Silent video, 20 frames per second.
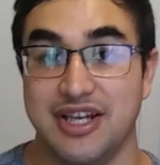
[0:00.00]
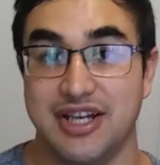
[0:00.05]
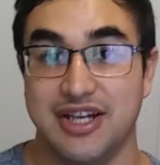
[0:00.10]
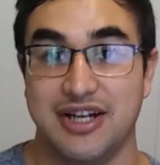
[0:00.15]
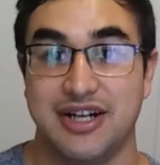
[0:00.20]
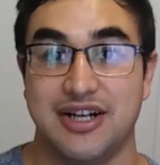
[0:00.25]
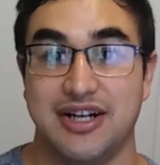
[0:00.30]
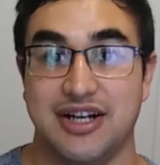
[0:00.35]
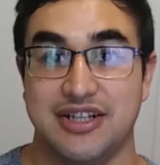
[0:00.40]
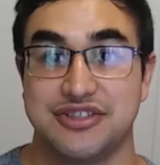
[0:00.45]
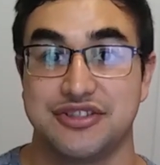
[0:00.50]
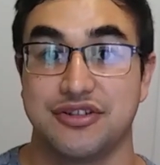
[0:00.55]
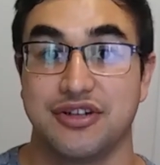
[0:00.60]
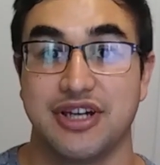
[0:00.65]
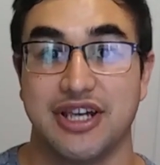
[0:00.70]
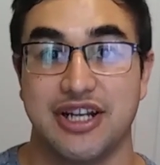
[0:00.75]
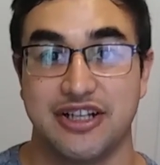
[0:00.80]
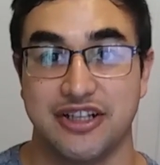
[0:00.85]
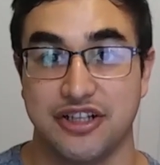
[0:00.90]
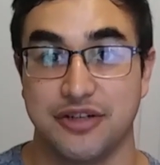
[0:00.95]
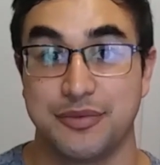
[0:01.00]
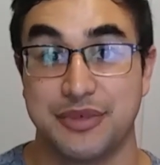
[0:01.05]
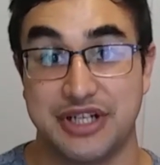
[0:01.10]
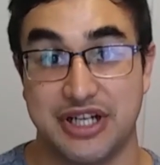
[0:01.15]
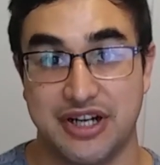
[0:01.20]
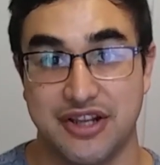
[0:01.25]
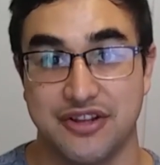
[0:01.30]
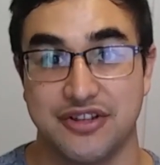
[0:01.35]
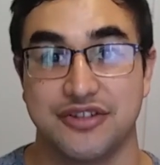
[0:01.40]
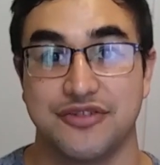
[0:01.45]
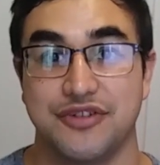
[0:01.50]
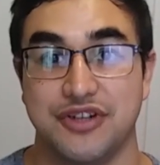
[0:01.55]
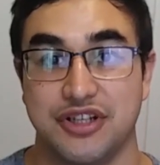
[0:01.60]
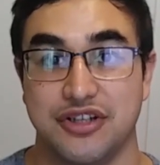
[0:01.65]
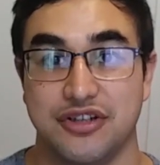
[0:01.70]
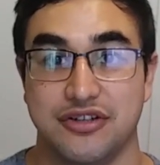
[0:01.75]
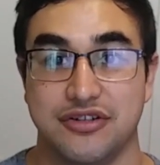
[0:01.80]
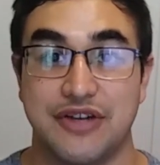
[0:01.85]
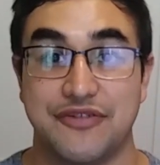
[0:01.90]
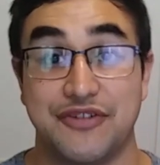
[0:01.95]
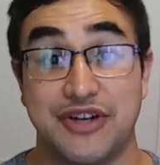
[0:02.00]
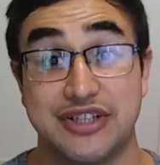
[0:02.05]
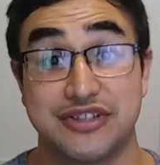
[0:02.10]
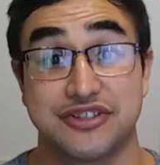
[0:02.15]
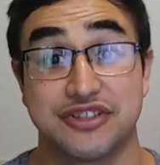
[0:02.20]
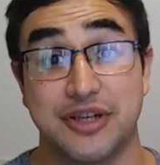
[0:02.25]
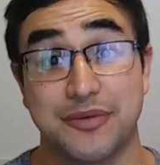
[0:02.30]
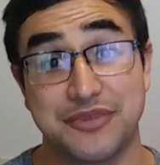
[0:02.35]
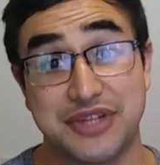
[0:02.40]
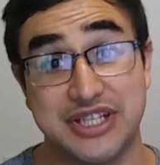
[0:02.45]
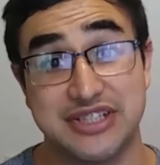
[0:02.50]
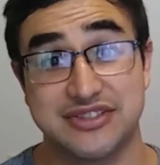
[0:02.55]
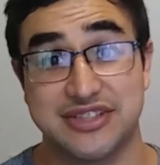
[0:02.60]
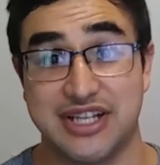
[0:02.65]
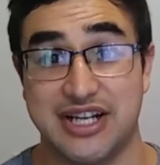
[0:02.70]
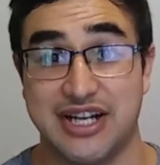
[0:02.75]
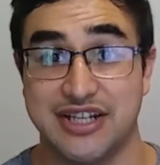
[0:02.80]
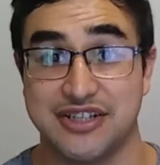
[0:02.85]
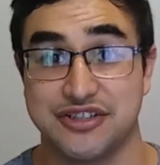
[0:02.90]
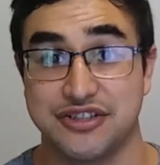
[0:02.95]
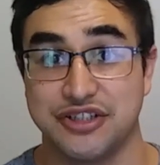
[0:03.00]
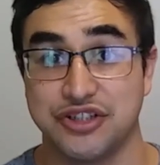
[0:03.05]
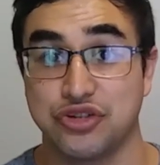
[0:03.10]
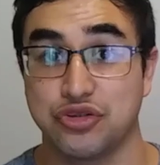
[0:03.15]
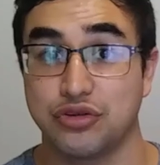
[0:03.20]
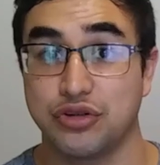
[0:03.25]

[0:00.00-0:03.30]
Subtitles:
I still got a little bit out of this video. I found some things that I actually do